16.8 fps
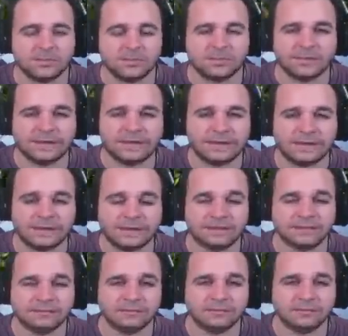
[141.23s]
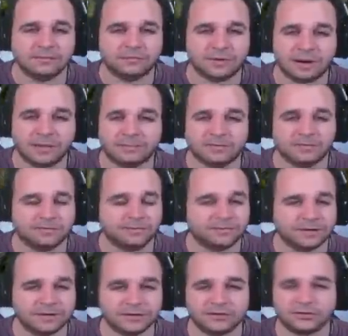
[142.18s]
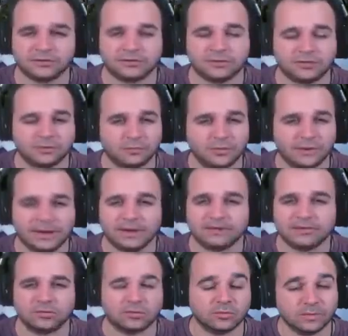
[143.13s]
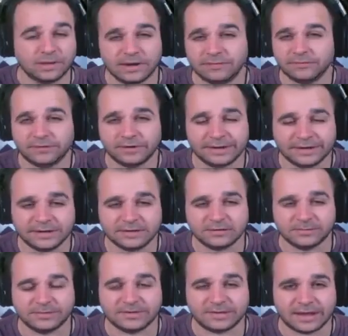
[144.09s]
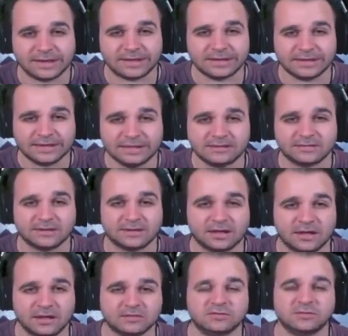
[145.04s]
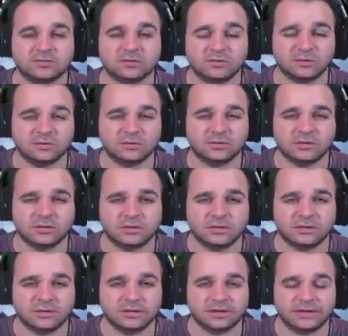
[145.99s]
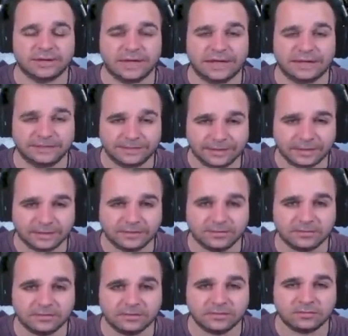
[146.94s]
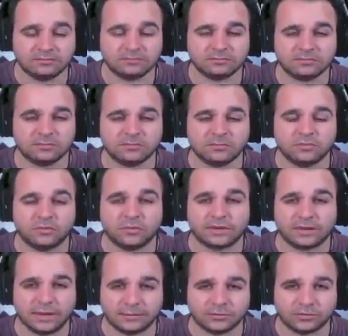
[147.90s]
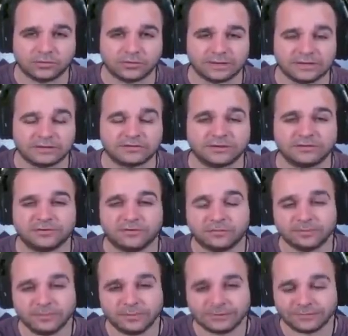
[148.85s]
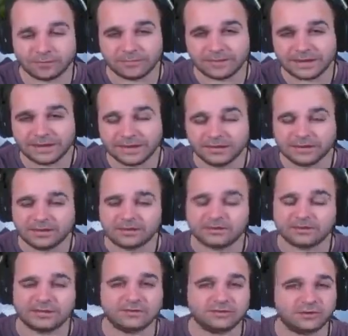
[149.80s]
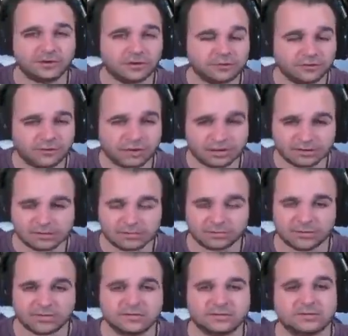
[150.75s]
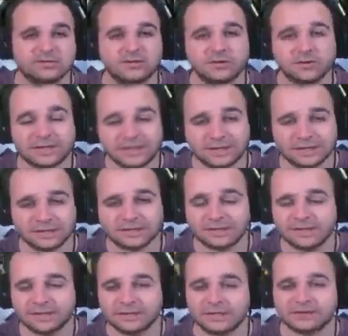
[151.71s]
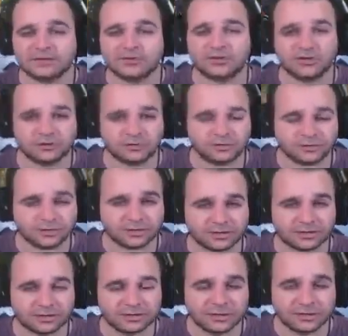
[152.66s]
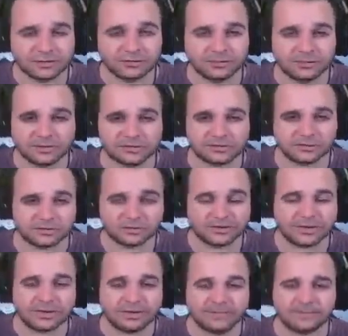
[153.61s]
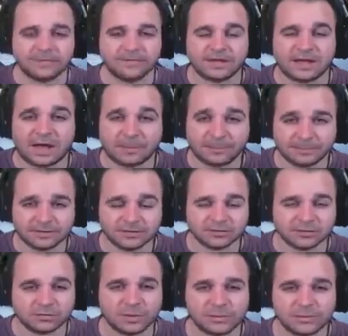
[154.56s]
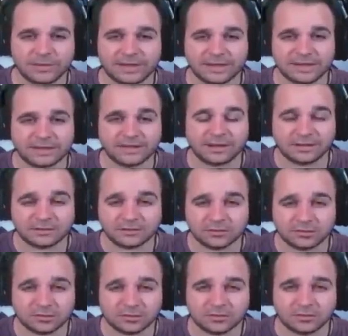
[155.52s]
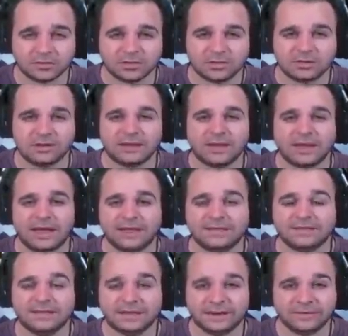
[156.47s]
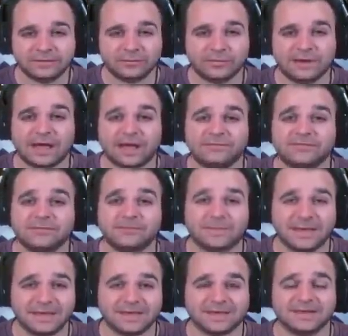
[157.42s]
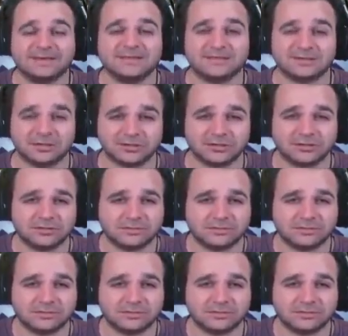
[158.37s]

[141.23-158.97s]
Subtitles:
We grab the fish or the wheat or whatever it is, and we take it into Kazakor, and then we'll keep talking. So from here, there's no grind spots, there's no killing. Just continue with the story up until when we hit Kazakor, and then we have to make a decision.